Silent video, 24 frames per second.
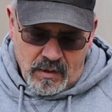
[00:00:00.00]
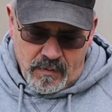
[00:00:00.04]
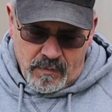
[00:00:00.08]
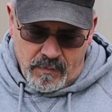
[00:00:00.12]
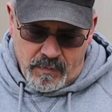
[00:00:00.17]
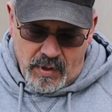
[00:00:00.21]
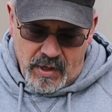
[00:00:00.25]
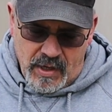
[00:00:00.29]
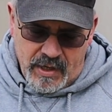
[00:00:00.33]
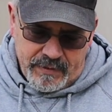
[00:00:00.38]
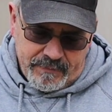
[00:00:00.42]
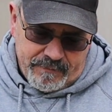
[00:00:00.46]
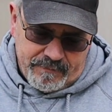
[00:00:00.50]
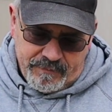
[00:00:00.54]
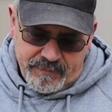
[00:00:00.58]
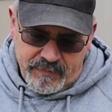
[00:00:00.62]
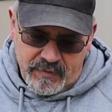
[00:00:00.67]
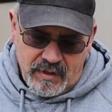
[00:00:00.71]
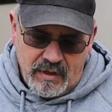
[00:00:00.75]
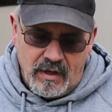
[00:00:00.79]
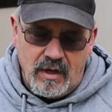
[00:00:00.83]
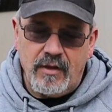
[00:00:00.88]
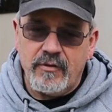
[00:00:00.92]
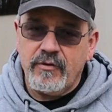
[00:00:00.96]
But
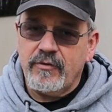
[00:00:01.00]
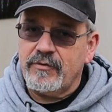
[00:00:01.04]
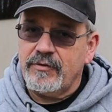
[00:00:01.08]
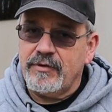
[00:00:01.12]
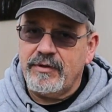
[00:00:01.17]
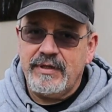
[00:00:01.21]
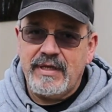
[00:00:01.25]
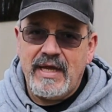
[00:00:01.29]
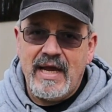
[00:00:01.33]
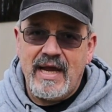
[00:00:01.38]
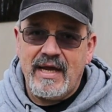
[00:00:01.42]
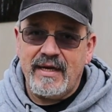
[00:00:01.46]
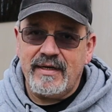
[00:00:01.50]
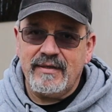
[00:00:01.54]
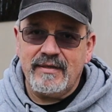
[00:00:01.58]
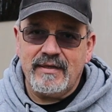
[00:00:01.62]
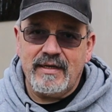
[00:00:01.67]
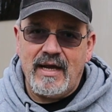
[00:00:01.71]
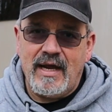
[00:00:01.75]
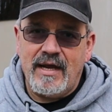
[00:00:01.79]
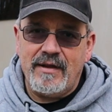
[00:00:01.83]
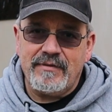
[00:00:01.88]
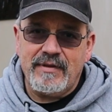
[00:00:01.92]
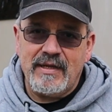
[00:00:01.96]
other than that,
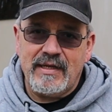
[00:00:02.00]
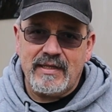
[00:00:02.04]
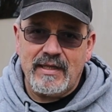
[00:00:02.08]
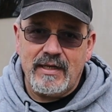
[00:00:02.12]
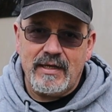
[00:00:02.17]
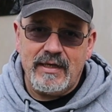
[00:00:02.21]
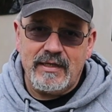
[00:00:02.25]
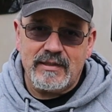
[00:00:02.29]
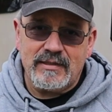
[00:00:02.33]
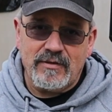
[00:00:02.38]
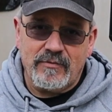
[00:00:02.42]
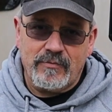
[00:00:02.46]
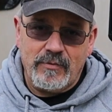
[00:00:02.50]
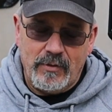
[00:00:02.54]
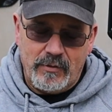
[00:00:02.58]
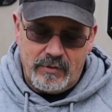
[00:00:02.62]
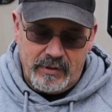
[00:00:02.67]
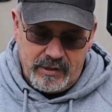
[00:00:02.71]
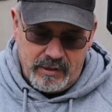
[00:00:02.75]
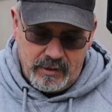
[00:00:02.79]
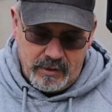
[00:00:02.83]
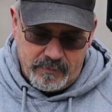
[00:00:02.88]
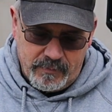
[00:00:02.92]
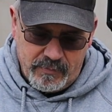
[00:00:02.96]
I think that it's a
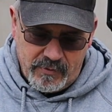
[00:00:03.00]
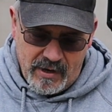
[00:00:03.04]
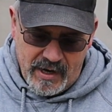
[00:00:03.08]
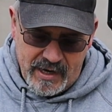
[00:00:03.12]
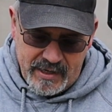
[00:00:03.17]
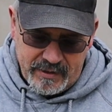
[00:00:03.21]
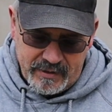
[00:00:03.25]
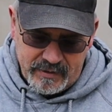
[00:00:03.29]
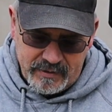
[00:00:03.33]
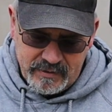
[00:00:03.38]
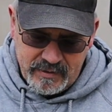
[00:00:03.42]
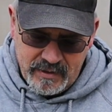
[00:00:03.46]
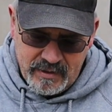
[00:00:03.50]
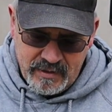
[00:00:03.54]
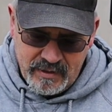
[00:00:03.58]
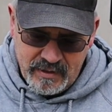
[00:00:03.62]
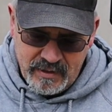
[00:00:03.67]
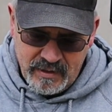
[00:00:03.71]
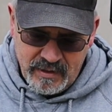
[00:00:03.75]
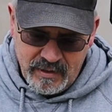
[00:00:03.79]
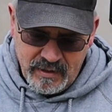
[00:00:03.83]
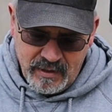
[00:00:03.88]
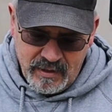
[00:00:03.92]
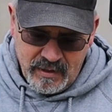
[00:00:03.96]
really good product,
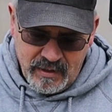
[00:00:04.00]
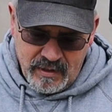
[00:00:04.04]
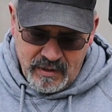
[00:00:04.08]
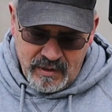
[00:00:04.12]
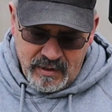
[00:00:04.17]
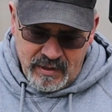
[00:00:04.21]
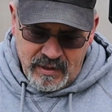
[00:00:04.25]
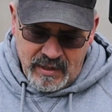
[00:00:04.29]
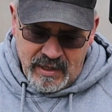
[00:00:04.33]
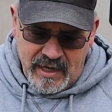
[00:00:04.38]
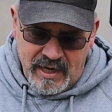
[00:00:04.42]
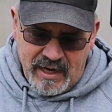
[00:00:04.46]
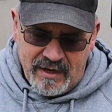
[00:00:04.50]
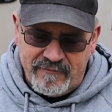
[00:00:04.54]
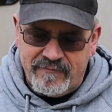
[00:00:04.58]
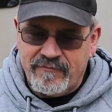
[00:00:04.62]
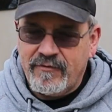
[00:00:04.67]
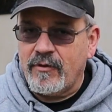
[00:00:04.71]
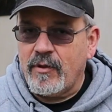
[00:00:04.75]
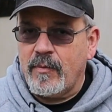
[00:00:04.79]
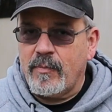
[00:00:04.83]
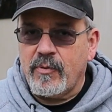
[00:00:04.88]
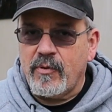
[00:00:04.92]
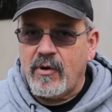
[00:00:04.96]
and
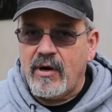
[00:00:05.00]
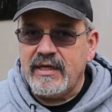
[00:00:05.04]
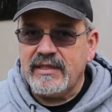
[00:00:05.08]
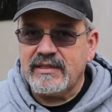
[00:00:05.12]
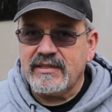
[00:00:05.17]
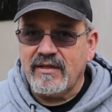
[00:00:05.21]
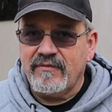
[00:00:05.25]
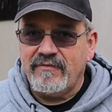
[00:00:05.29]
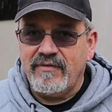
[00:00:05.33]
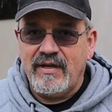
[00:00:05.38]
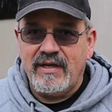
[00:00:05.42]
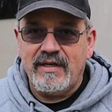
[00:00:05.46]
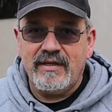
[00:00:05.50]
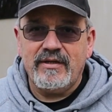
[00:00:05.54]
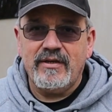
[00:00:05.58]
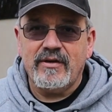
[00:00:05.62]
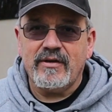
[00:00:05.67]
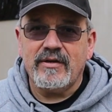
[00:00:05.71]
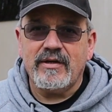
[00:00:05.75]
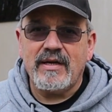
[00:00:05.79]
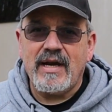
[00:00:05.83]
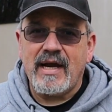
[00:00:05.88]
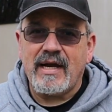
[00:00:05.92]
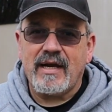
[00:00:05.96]
for the price of it,
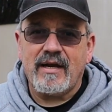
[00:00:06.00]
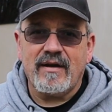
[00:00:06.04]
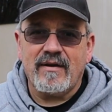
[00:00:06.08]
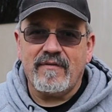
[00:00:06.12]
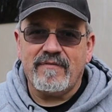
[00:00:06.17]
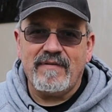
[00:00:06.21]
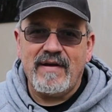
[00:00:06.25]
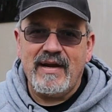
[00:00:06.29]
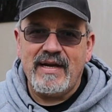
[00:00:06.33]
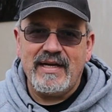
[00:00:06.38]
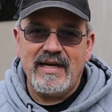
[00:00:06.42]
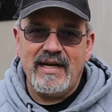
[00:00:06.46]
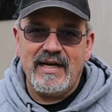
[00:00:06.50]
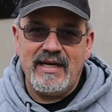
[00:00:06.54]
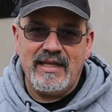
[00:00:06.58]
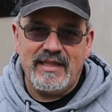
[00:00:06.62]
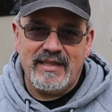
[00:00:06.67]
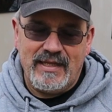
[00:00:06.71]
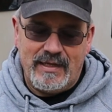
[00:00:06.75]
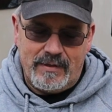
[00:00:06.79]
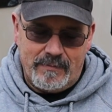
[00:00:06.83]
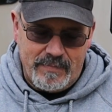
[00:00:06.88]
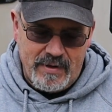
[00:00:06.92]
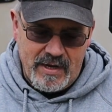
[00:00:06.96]
you're not going to find
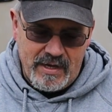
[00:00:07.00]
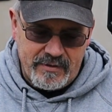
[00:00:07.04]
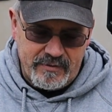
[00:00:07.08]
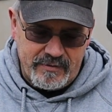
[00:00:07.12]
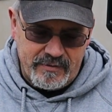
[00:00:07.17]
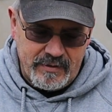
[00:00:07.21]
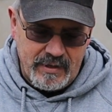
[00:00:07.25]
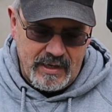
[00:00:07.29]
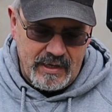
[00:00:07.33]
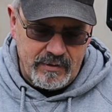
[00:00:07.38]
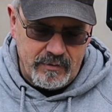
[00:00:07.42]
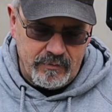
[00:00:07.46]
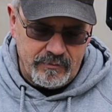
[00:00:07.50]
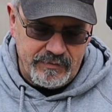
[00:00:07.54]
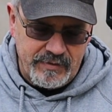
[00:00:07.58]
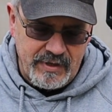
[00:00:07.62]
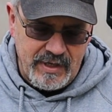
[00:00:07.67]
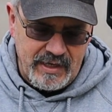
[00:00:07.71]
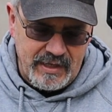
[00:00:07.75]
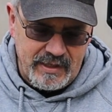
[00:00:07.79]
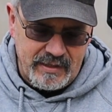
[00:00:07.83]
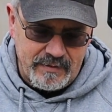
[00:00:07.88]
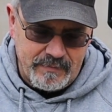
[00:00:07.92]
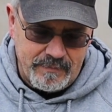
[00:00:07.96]
anything better, I don't
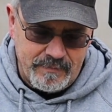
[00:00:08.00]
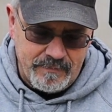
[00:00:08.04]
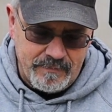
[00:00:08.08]
think.